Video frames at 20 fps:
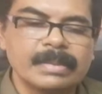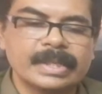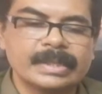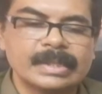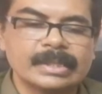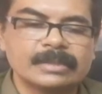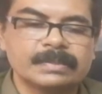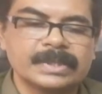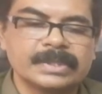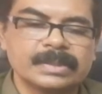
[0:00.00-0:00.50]

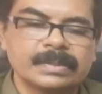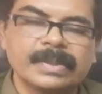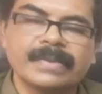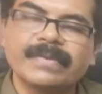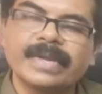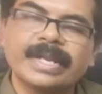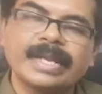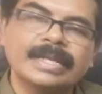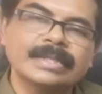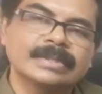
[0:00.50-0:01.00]
big the
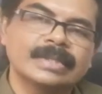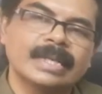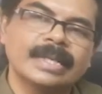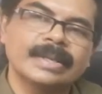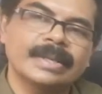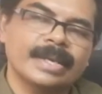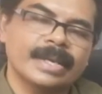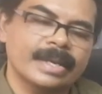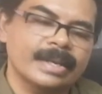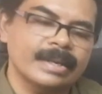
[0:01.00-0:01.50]
specimen, very
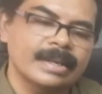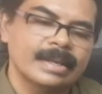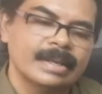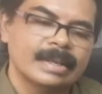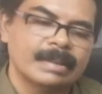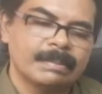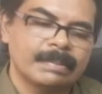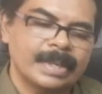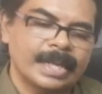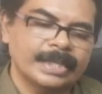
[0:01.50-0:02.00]
easily you can
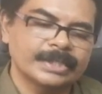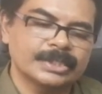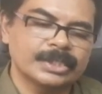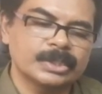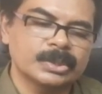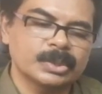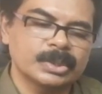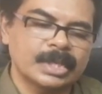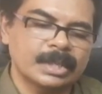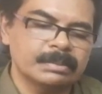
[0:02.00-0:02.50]
place
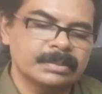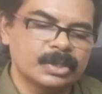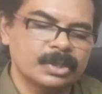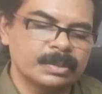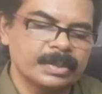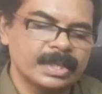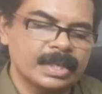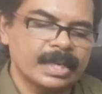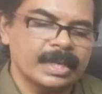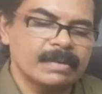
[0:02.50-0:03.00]
into the
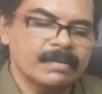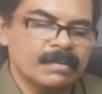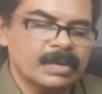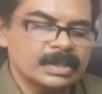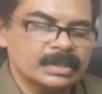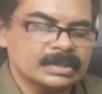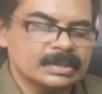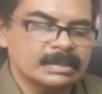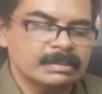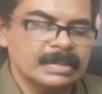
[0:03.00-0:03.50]
abdomen. And
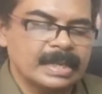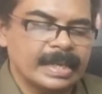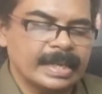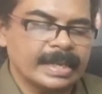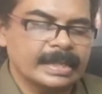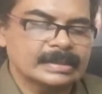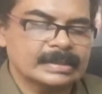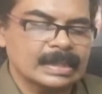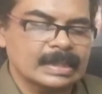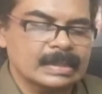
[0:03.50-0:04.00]
once the
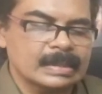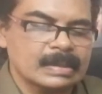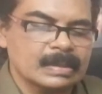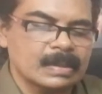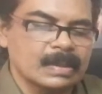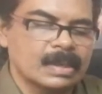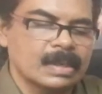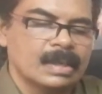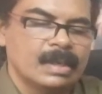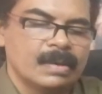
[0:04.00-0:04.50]
bag is
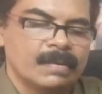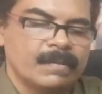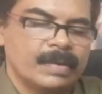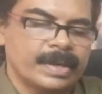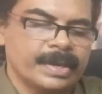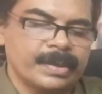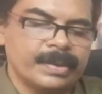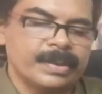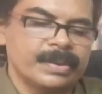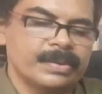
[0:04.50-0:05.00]
unrolled,
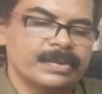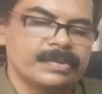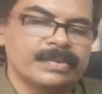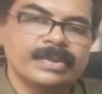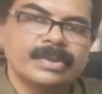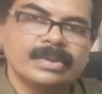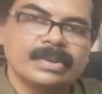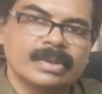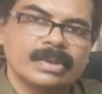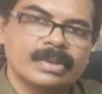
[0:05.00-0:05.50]
what you do,
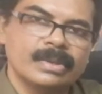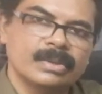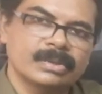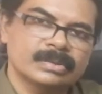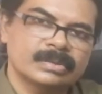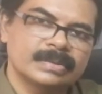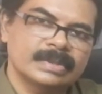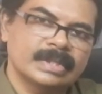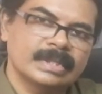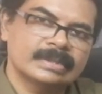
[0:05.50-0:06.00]
you
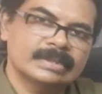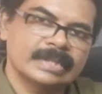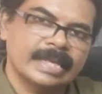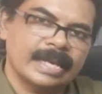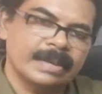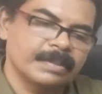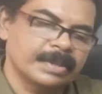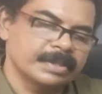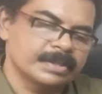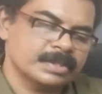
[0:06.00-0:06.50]
use with the
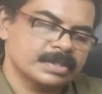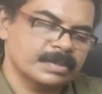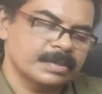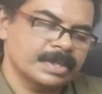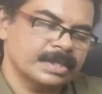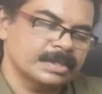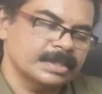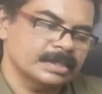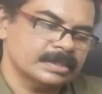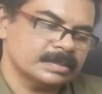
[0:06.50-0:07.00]
same
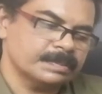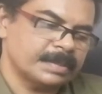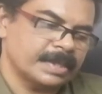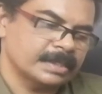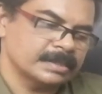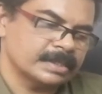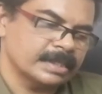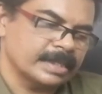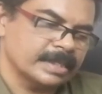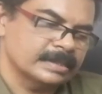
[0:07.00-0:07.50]
instrument, just
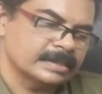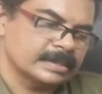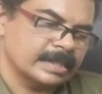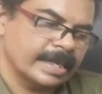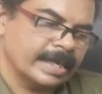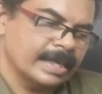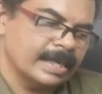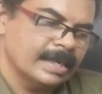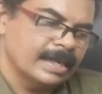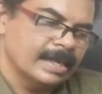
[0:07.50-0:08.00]
pass it
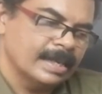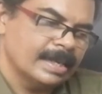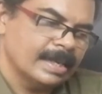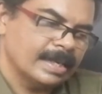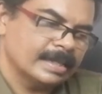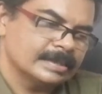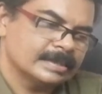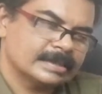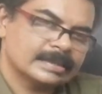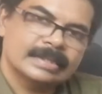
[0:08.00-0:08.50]
inside
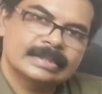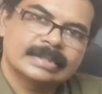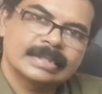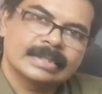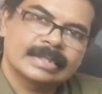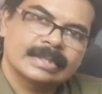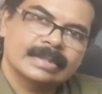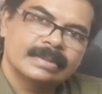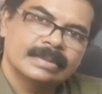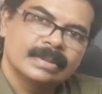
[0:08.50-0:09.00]
and stretch
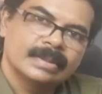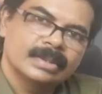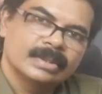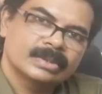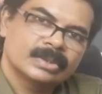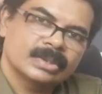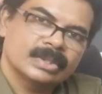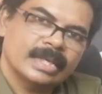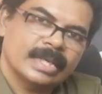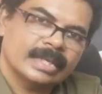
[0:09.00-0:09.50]
it,
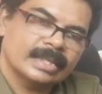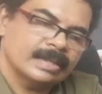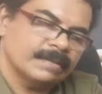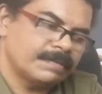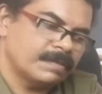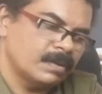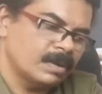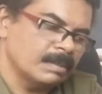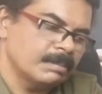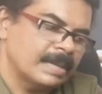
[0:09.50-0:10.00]
so that
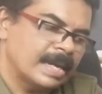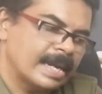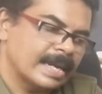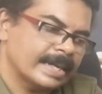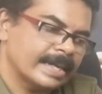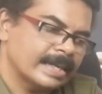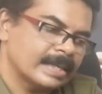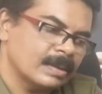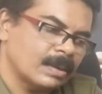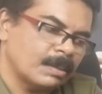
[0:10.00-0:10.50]
the full
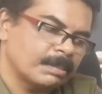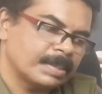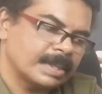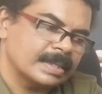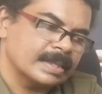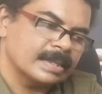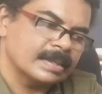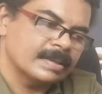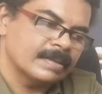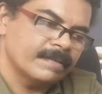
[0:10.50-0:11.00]
bag get
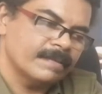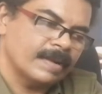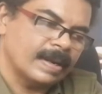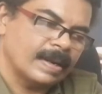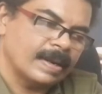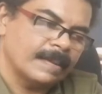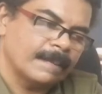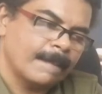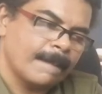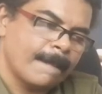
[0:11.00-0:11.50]
opened
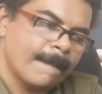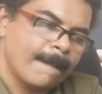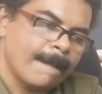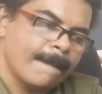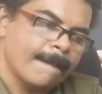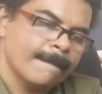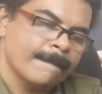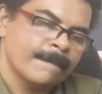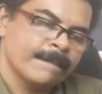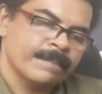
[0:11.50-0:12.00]
well.
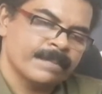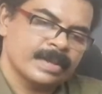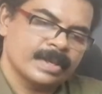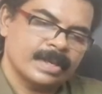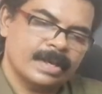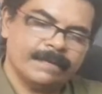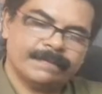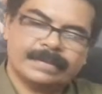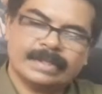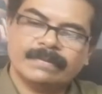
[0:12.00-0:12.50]

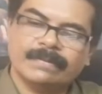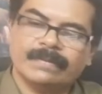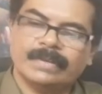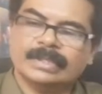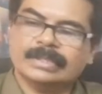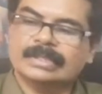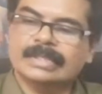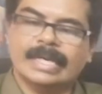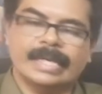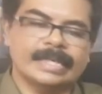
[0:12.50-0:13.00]

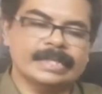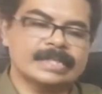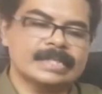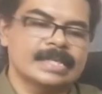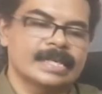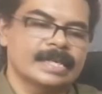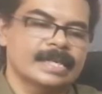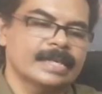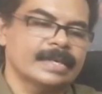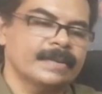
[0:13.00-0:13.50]
Once that is
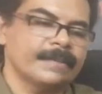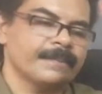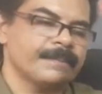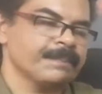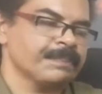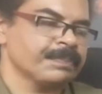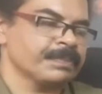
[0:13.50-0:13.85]
done,